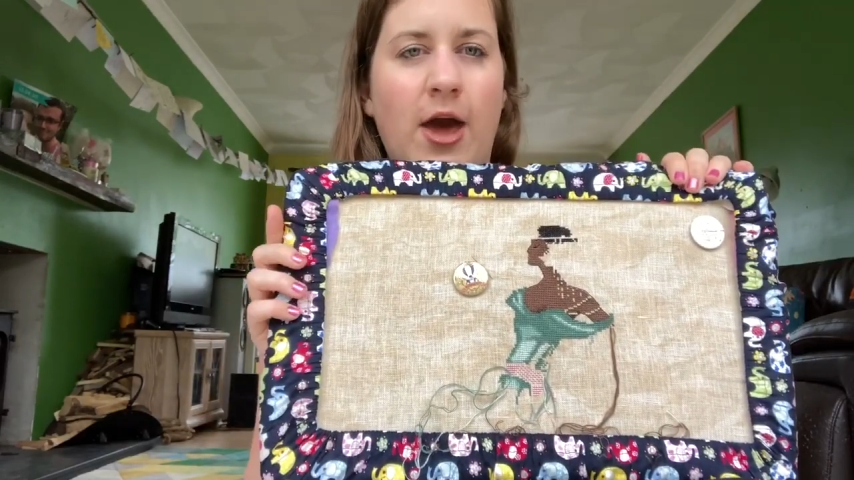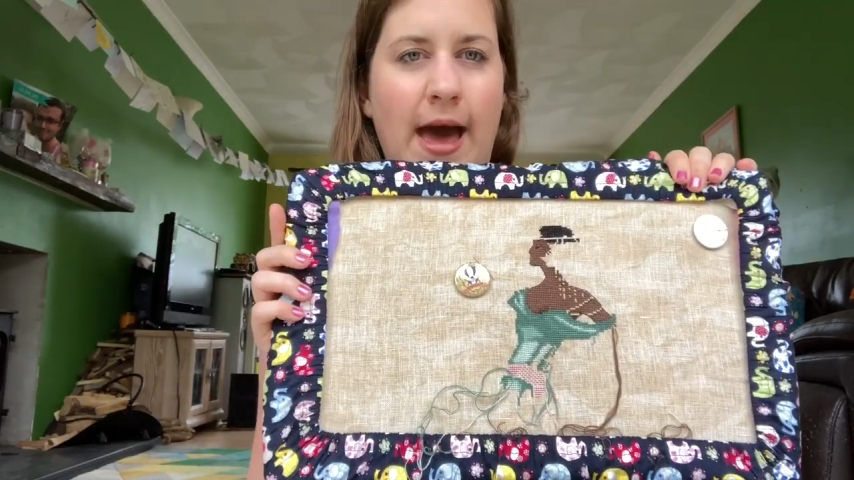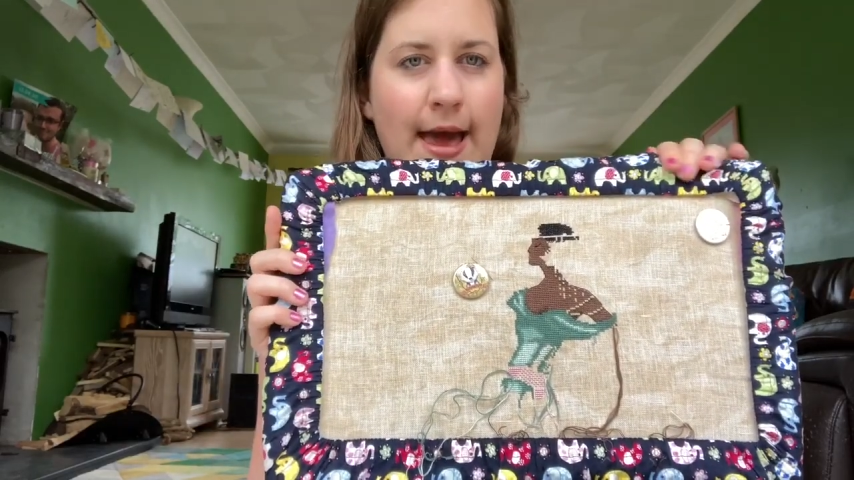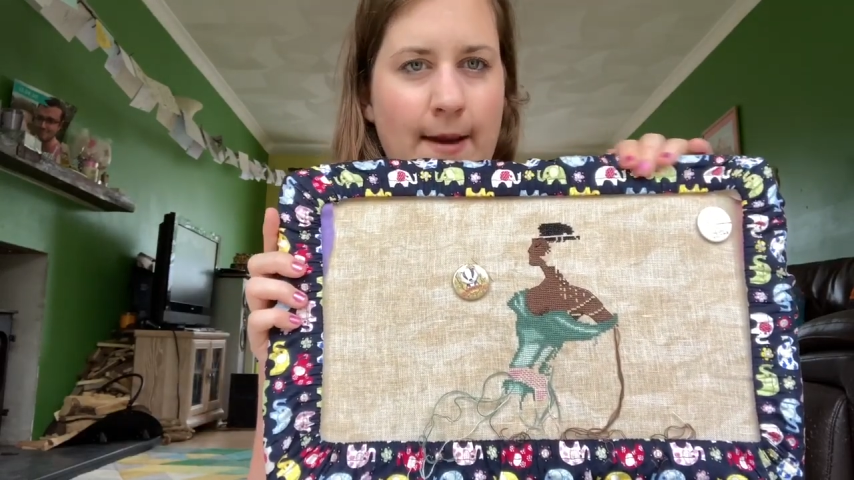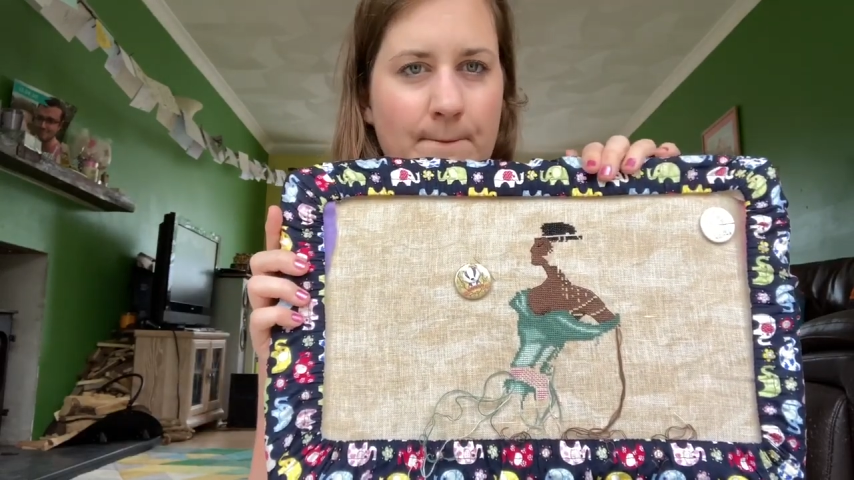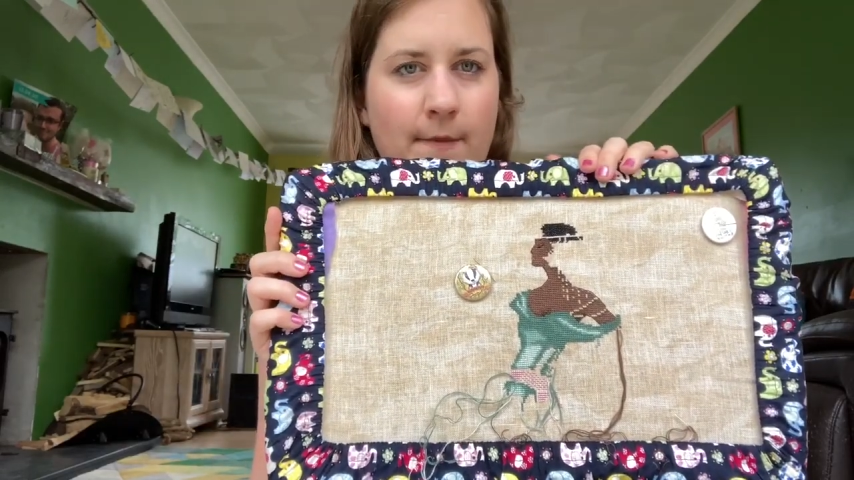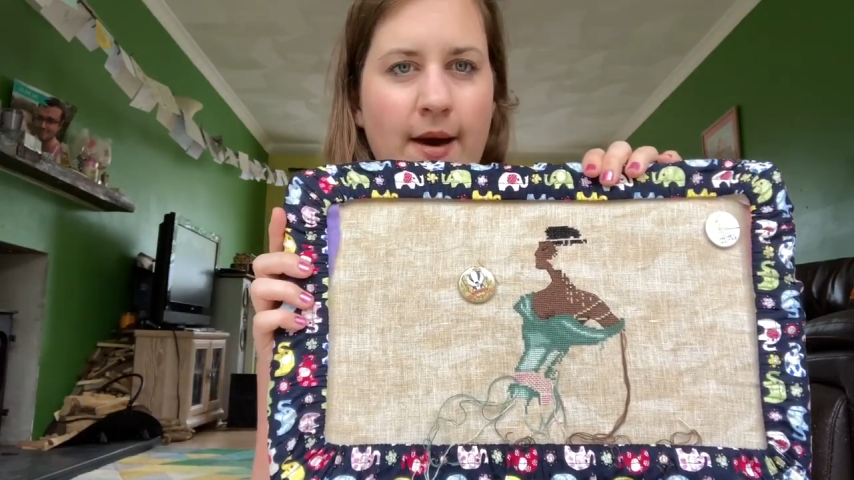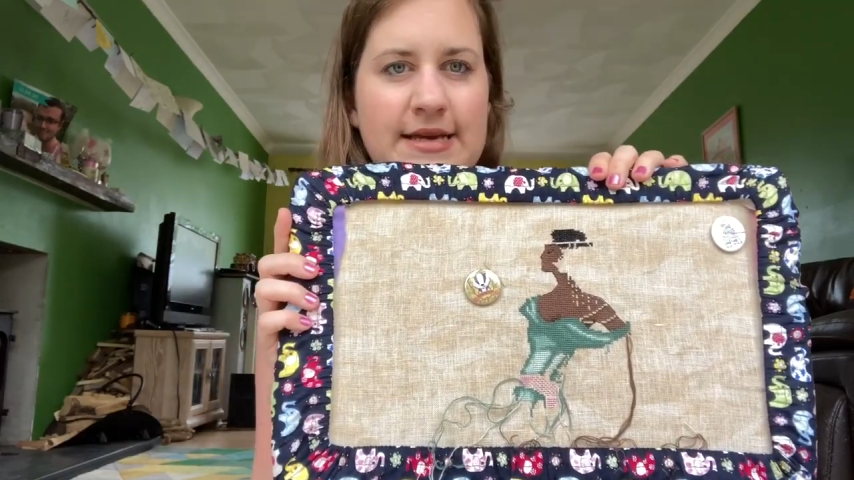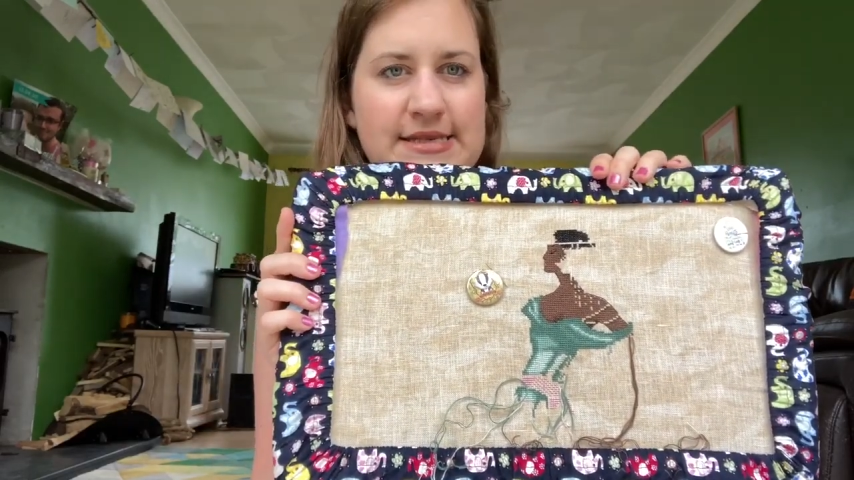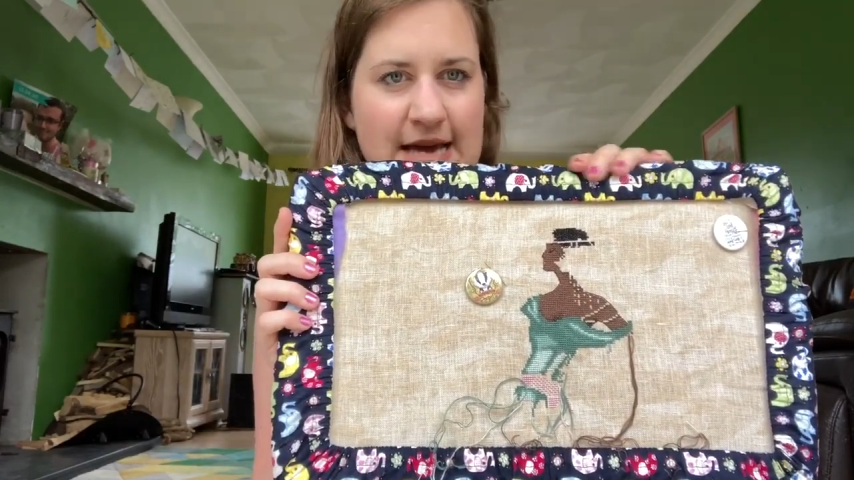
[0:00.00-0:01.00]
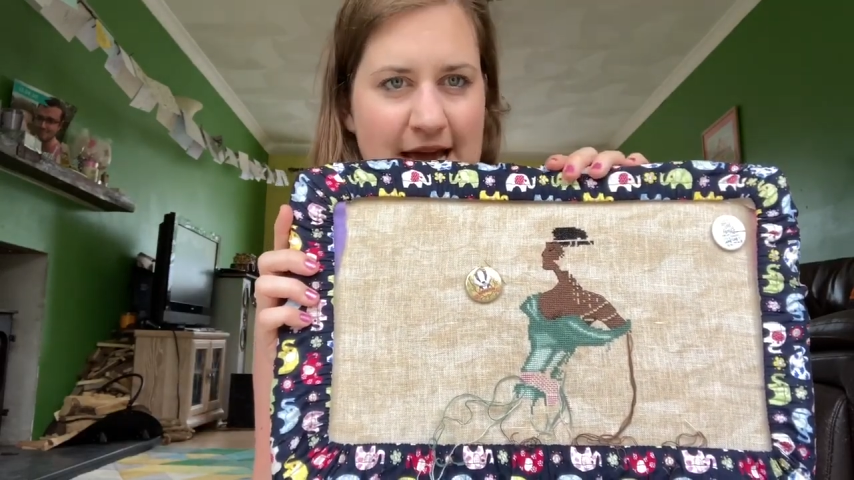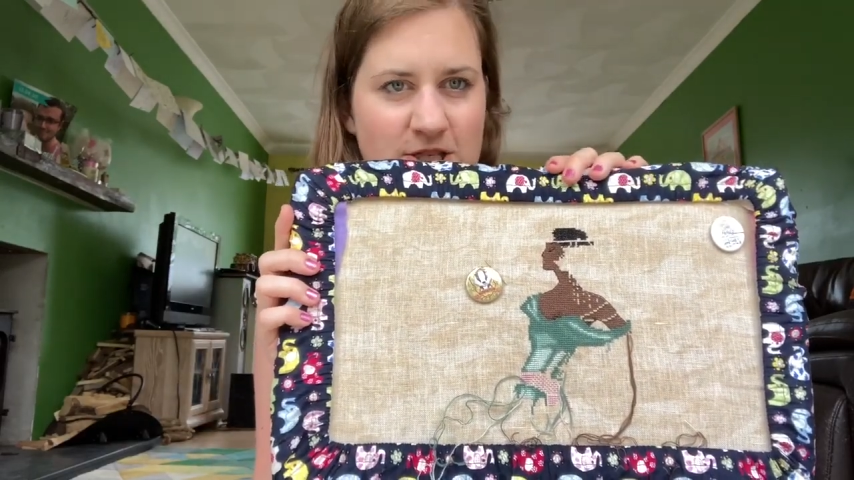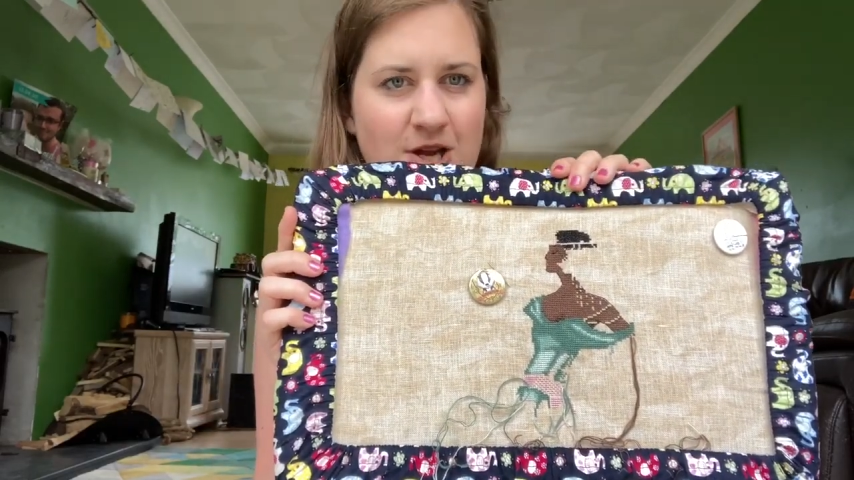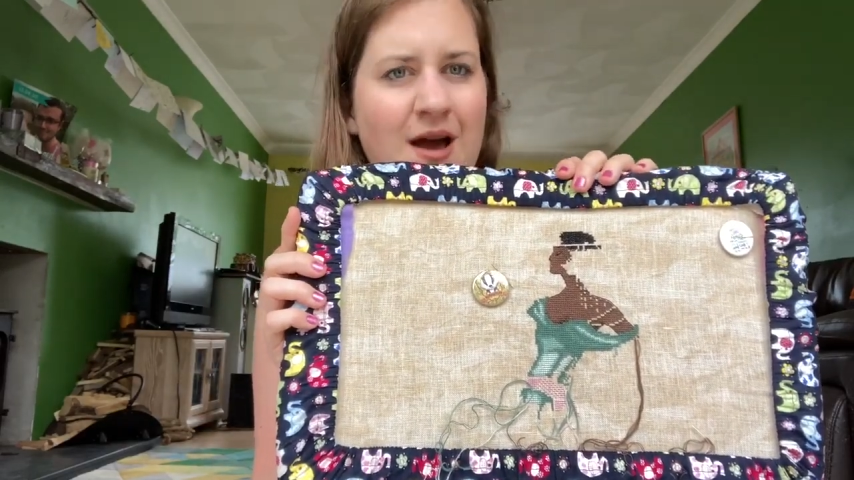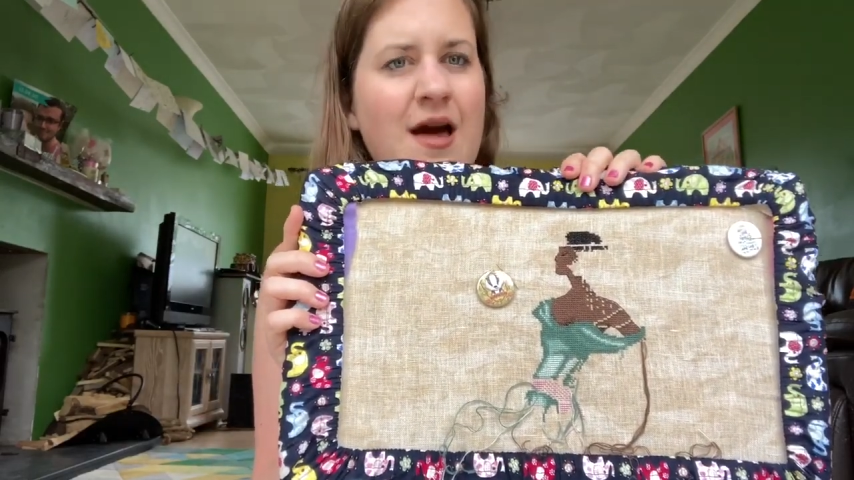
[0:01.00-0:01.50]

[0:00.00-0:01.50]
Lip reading: at my stash,